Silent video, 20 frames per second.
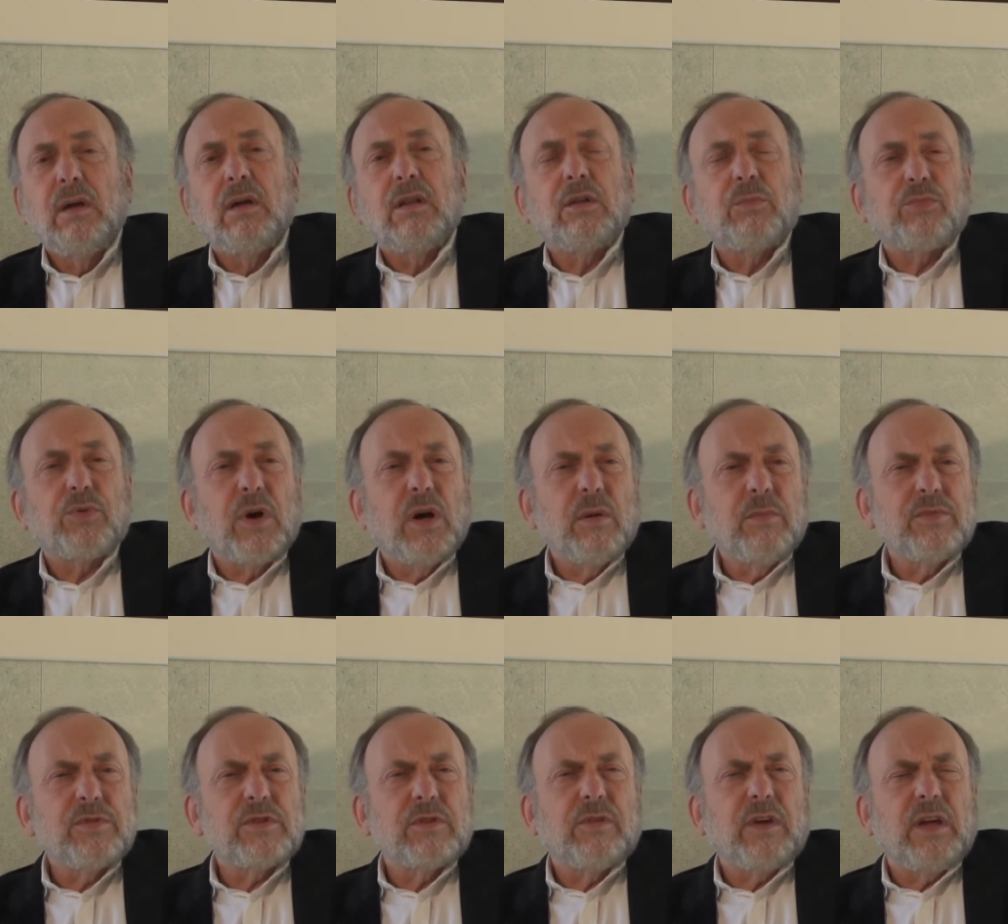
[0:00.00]
And the
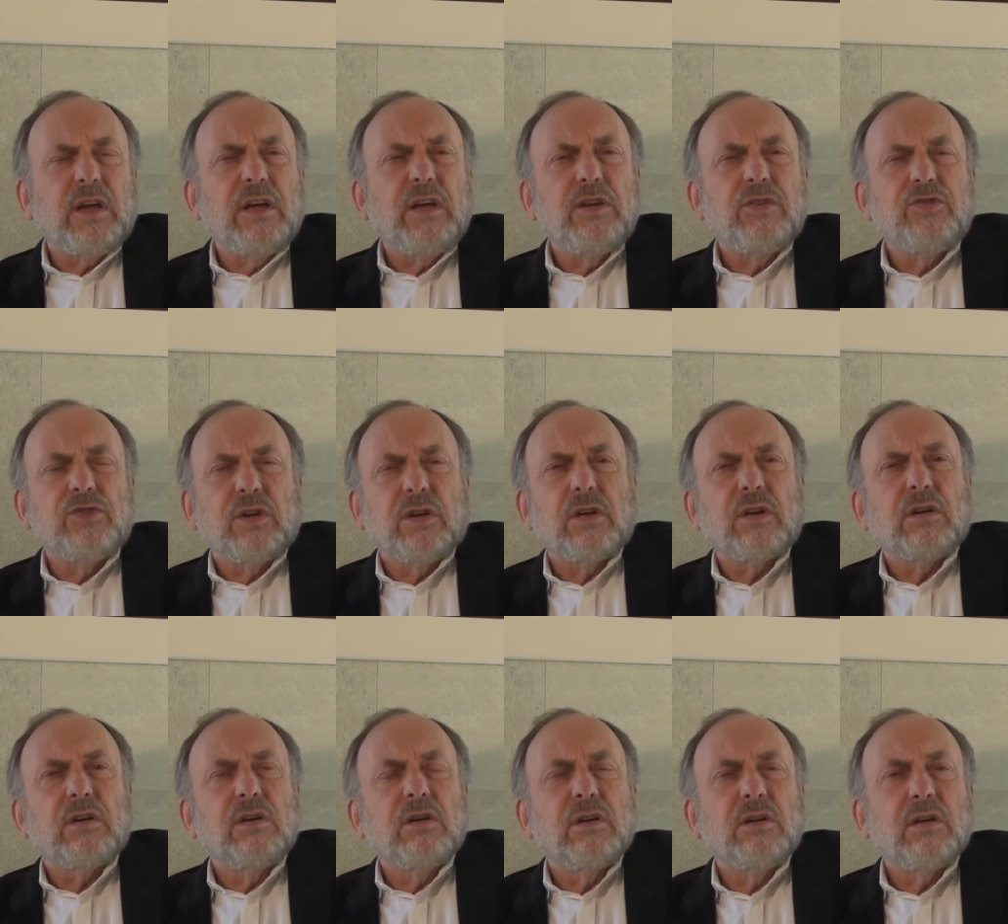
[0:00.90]
problems of
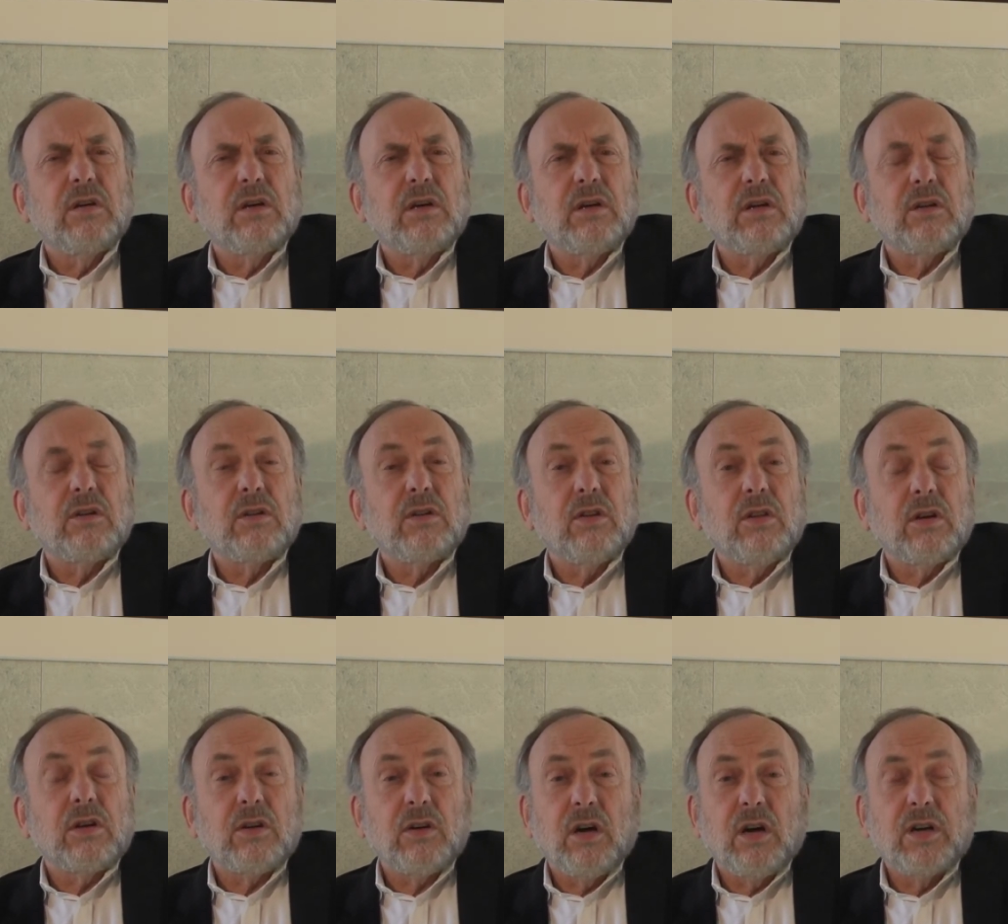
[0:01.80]
aging and
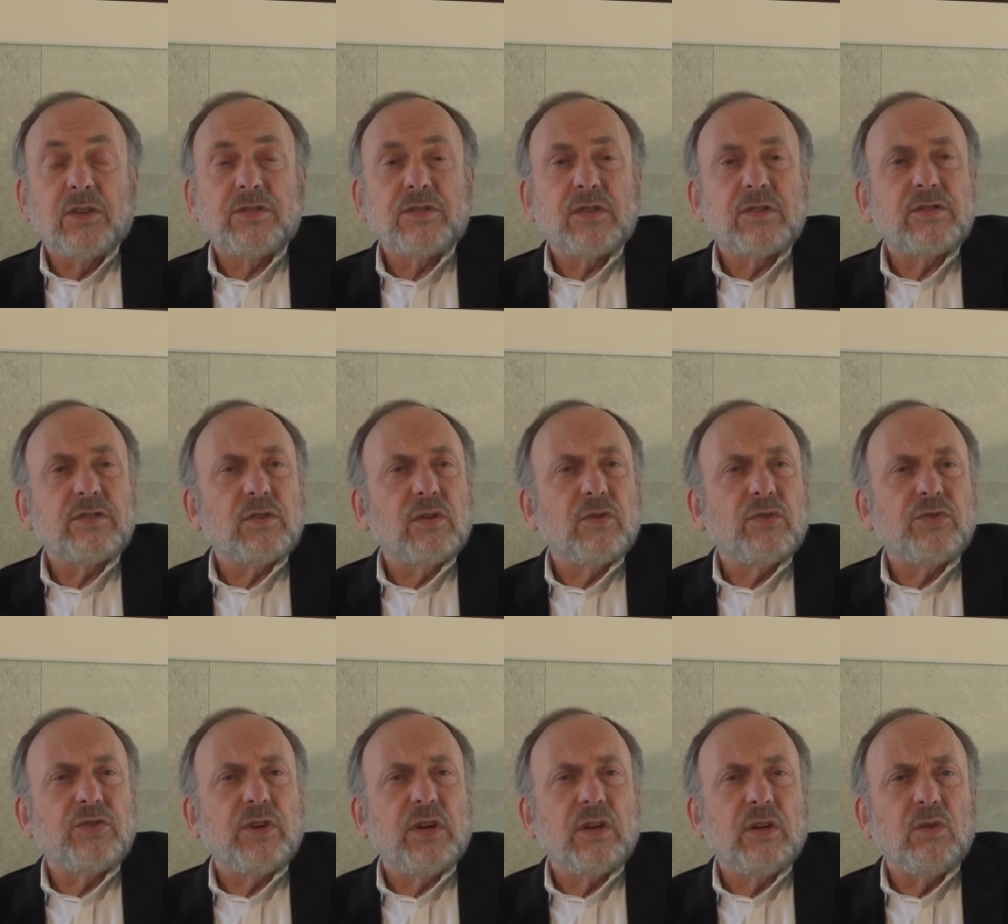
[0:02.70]
the costs
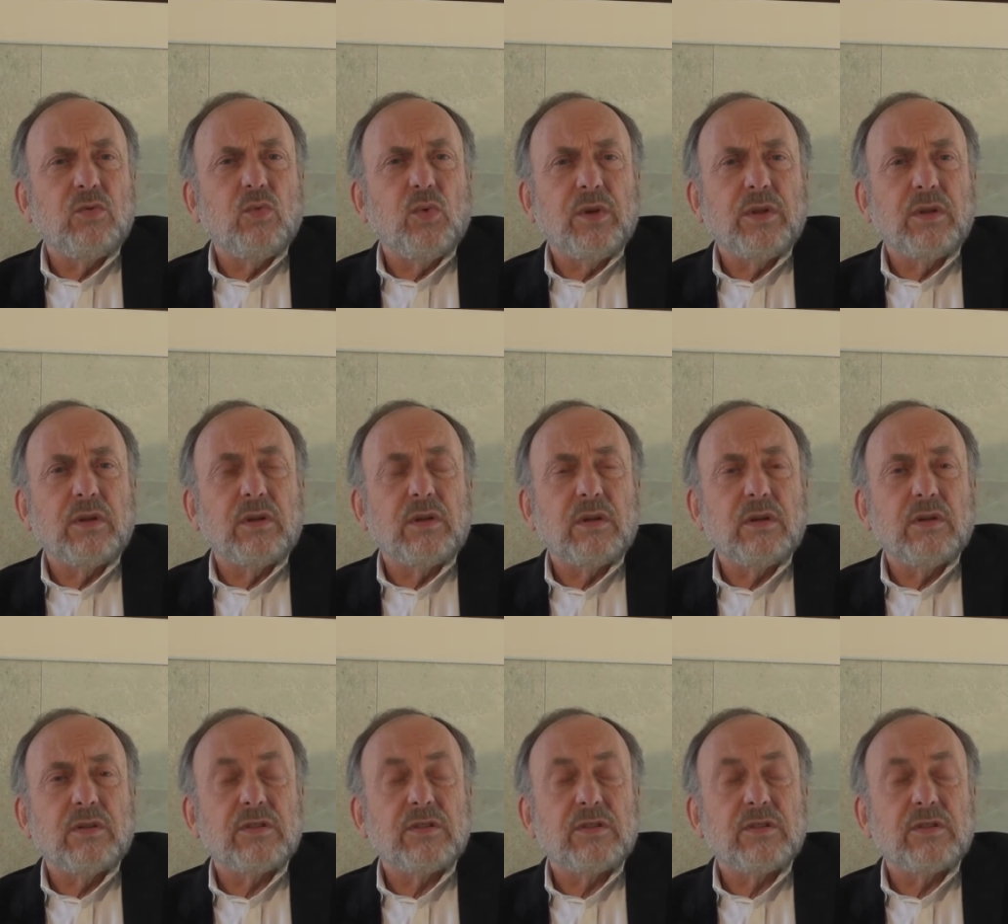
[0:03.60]
associated with it,